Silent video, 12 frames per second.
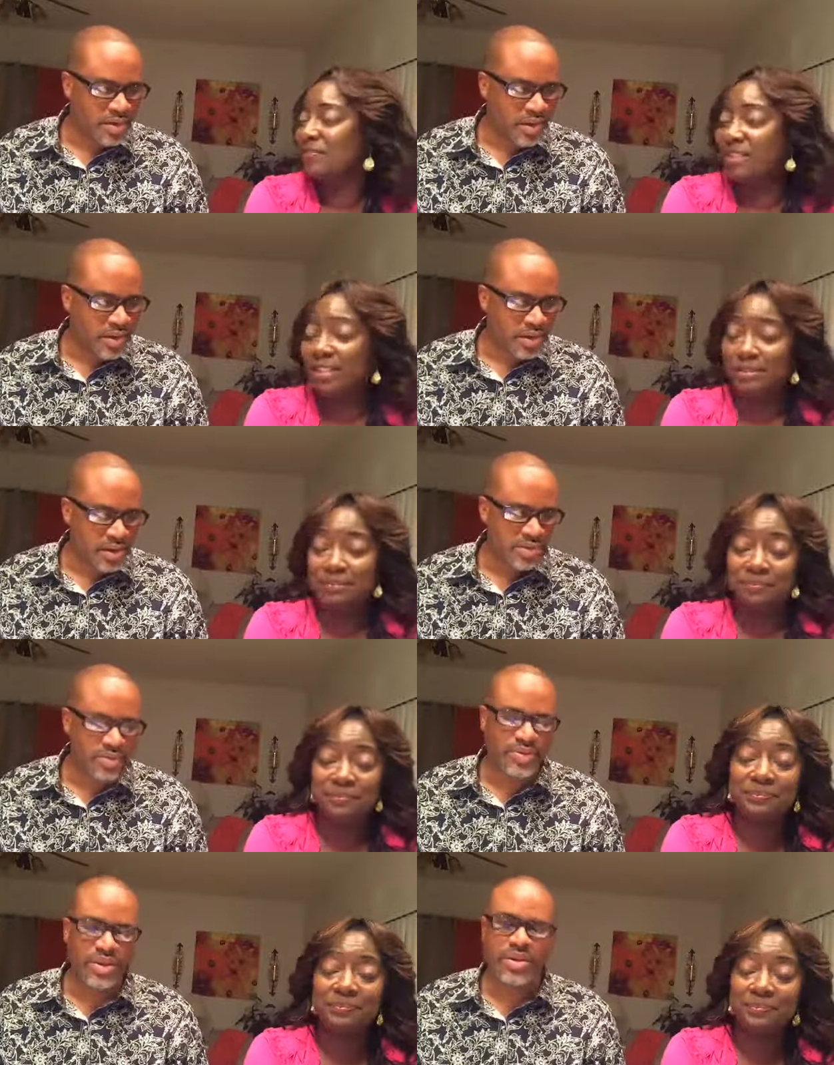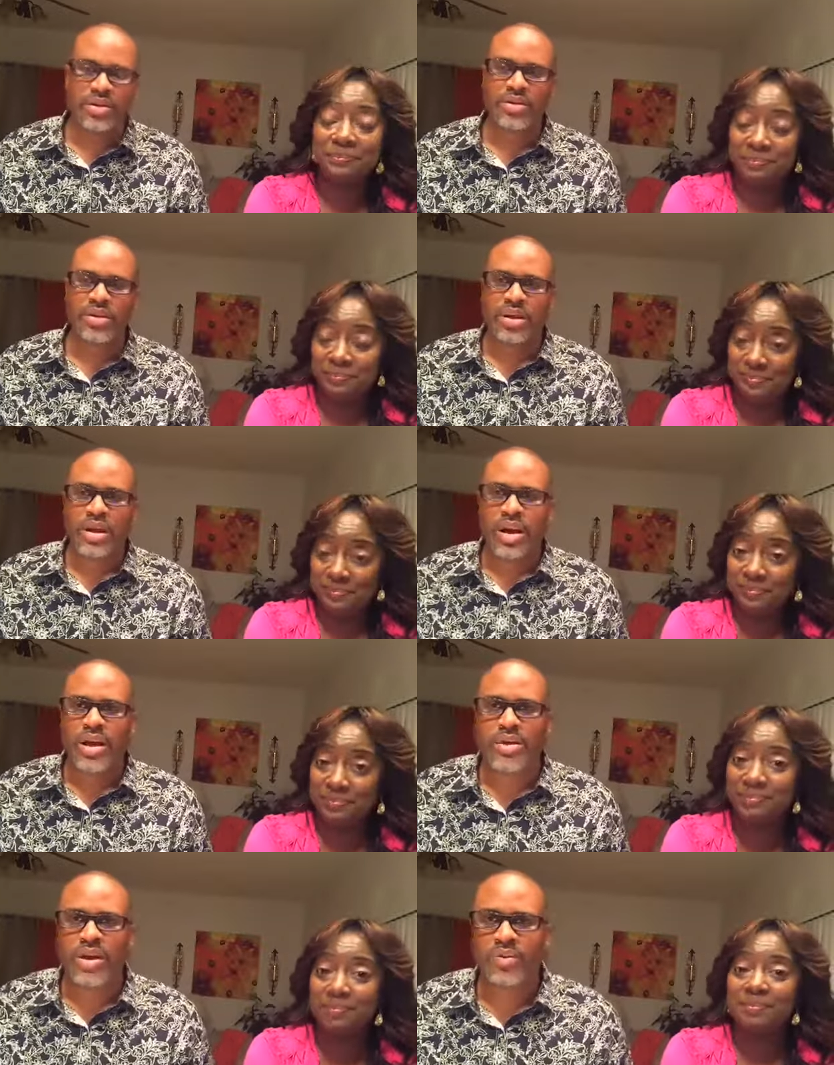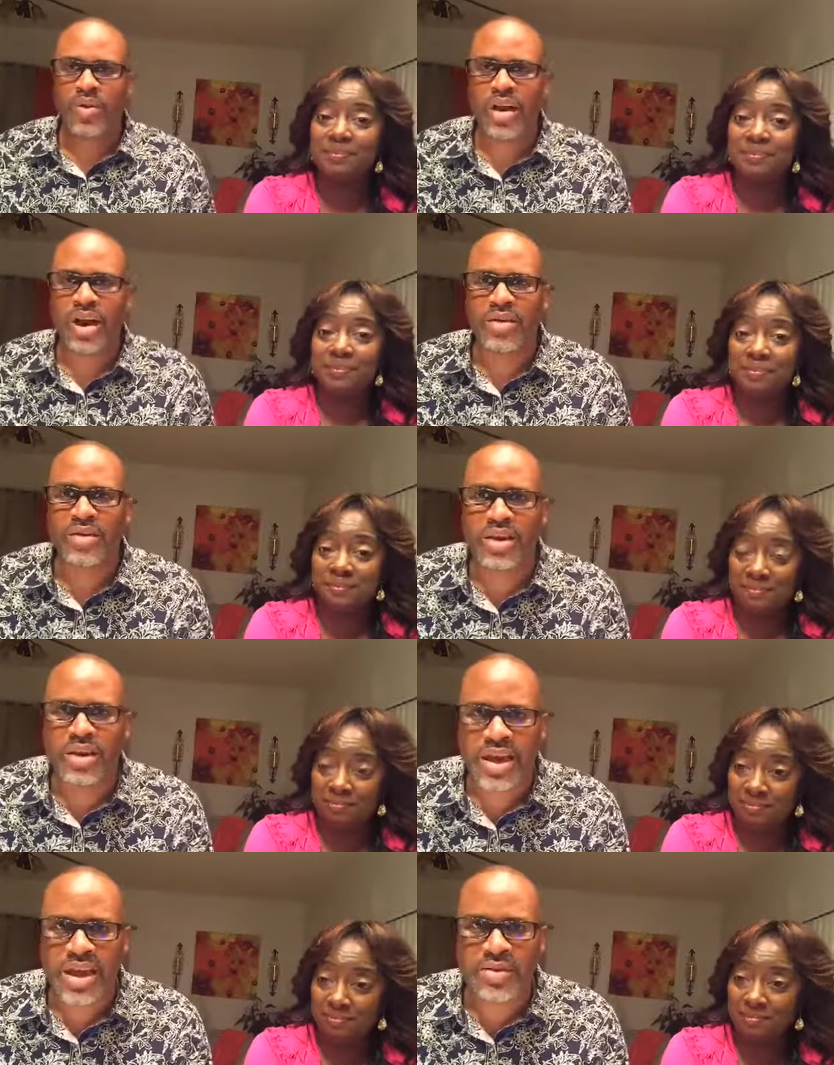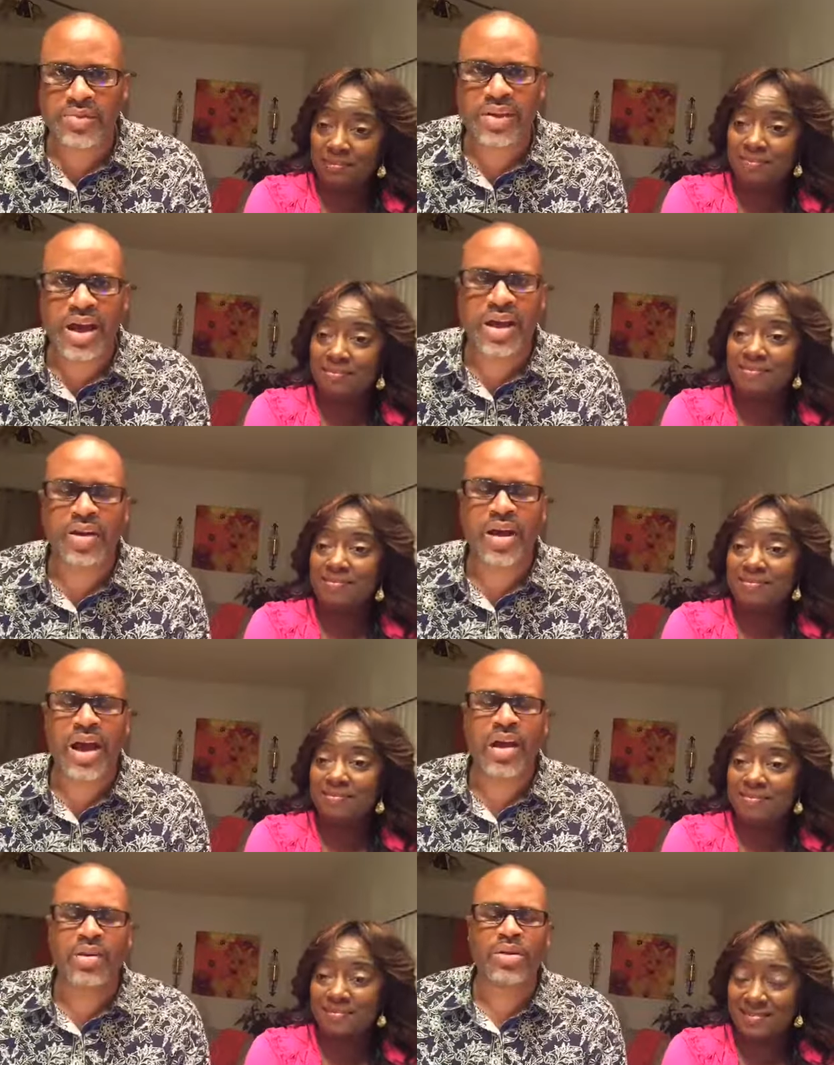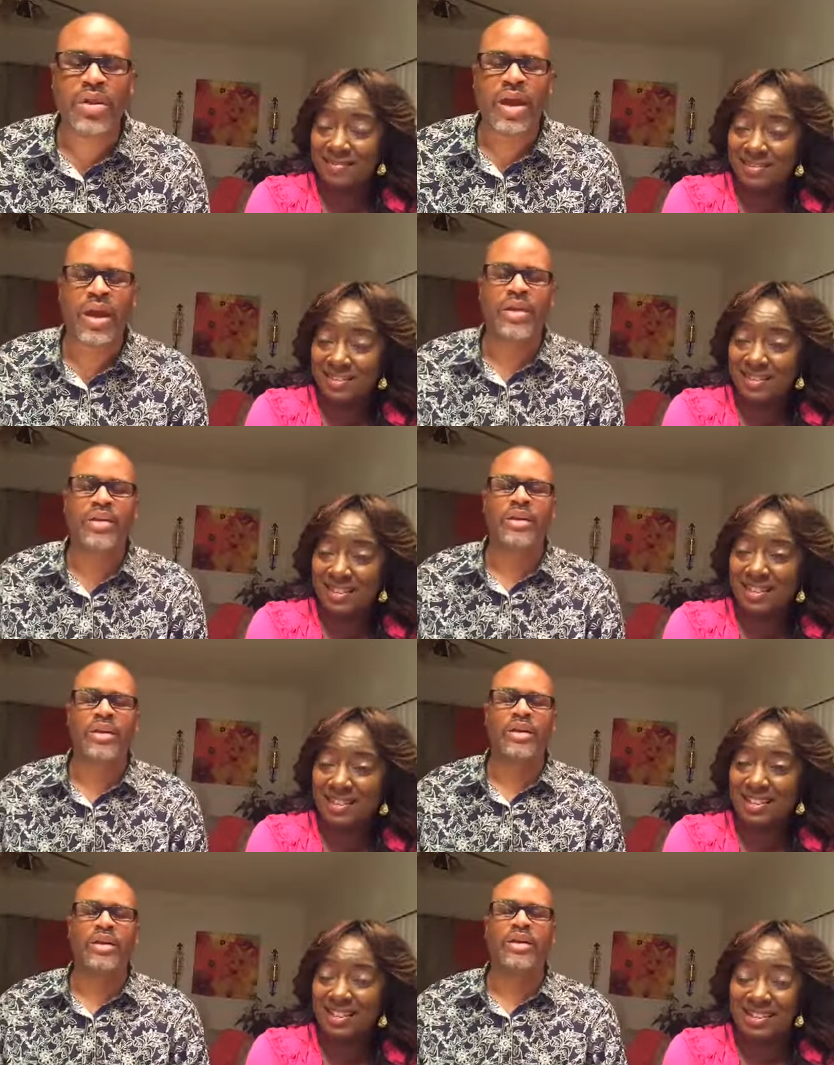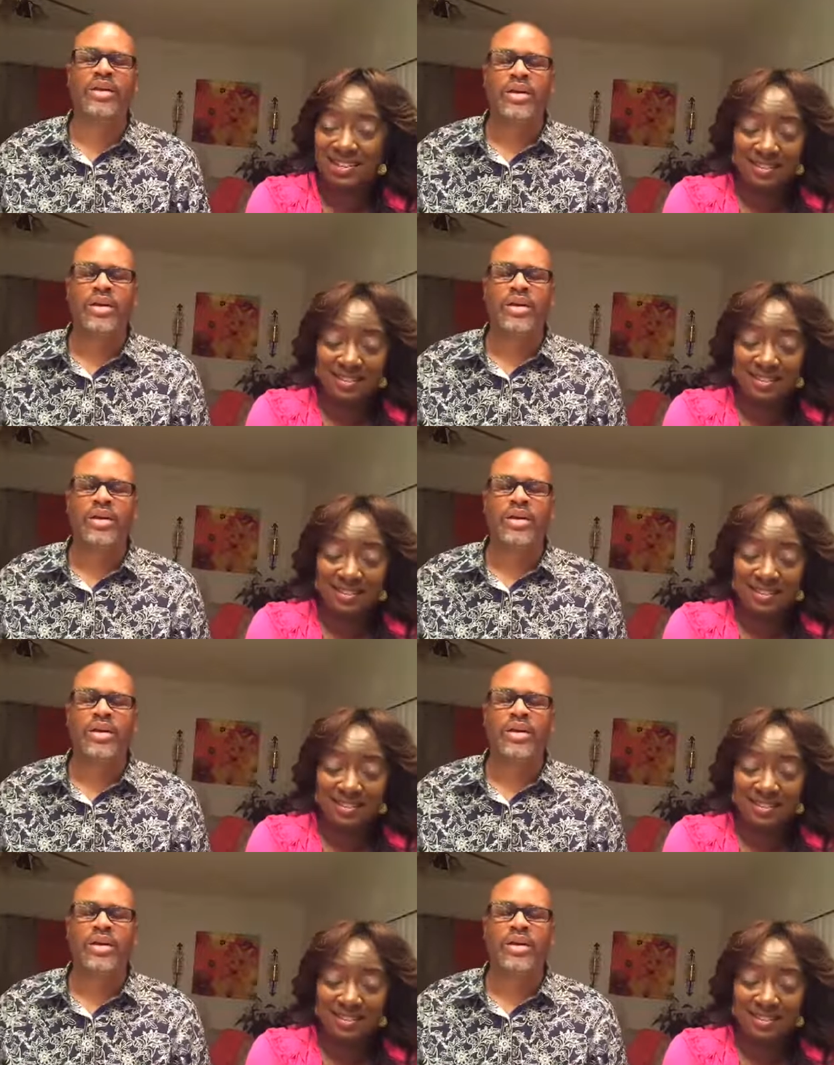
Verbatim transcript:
Speaker 1: in Huntsville, mm-hmm. and then we'll have the Atlanta flyer out, and the